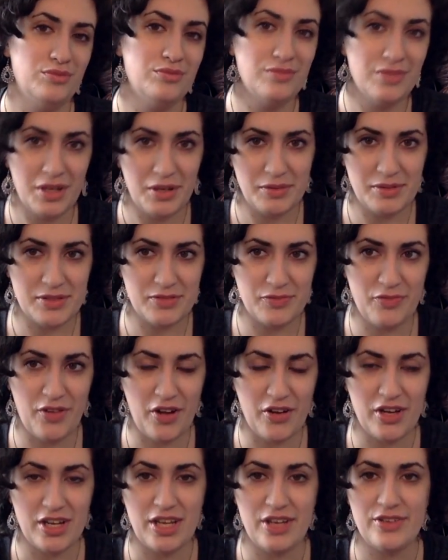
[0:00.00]
it was
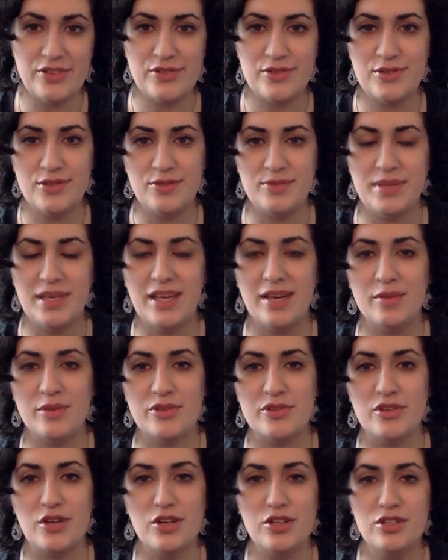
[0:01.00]
very nice to be able
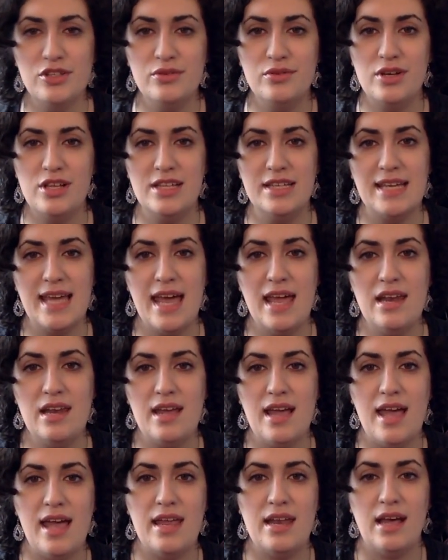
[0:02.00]
to talk to you all again,
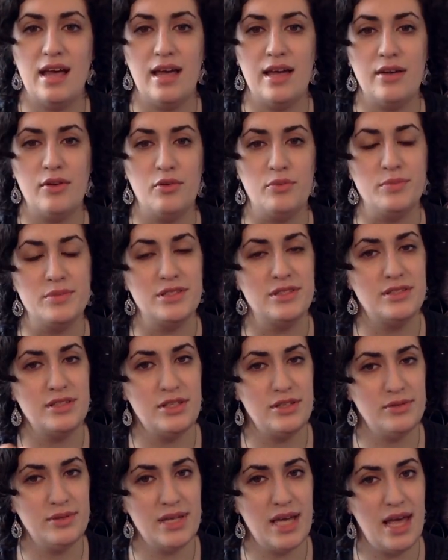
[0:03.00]
and I hope to see
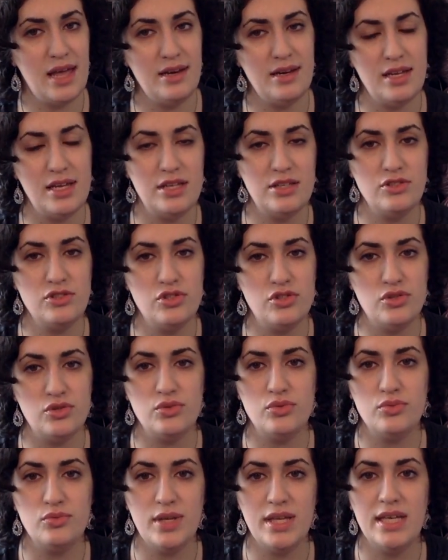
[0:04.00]
you again in
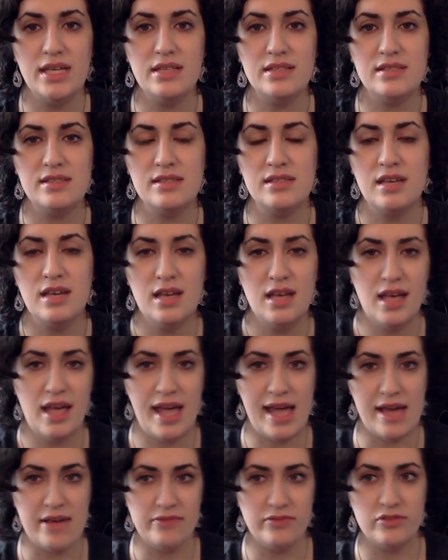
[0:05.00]
two weeks
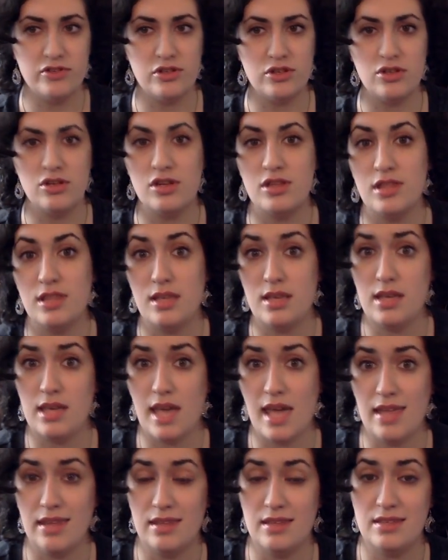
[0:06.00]
after the
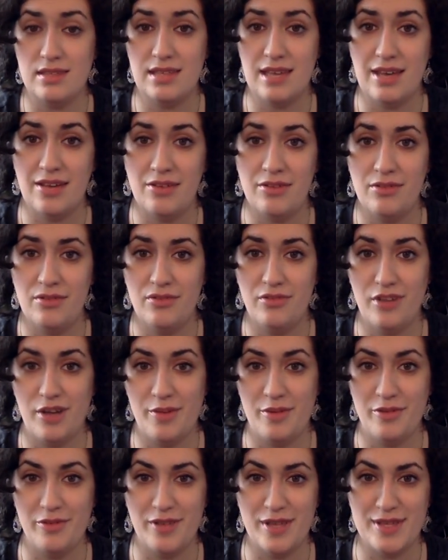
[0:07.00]
Allentown
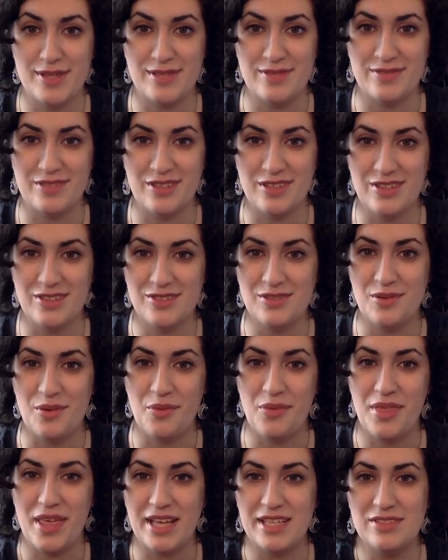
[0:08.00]
Fiber Festival. So
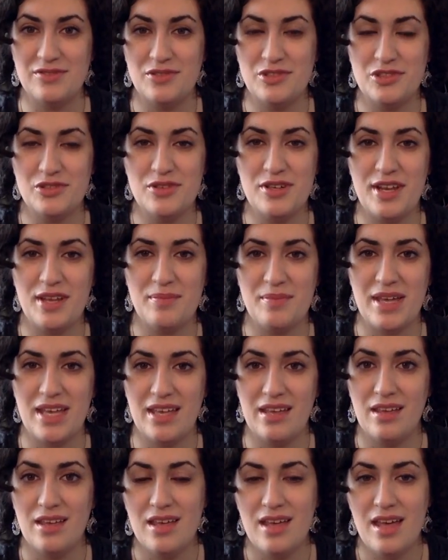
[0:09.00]
thanks for joining
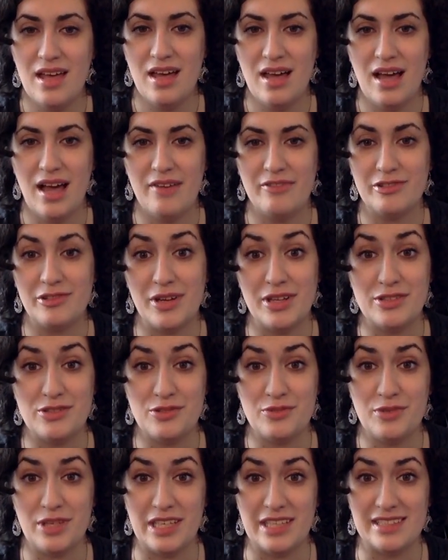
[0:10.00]
me. Have a great
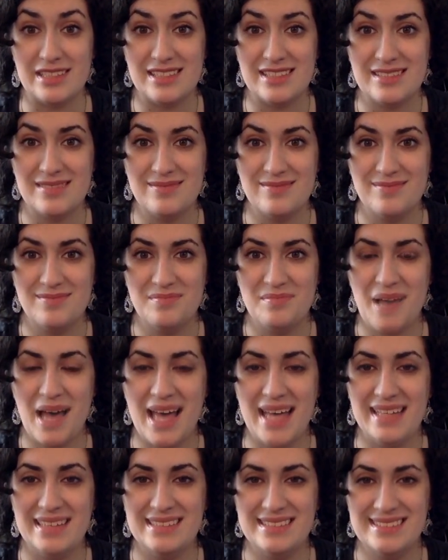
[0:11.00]
two weeks.
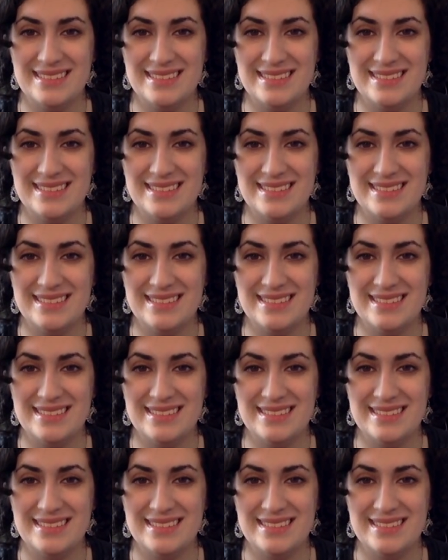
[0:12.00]
Bye.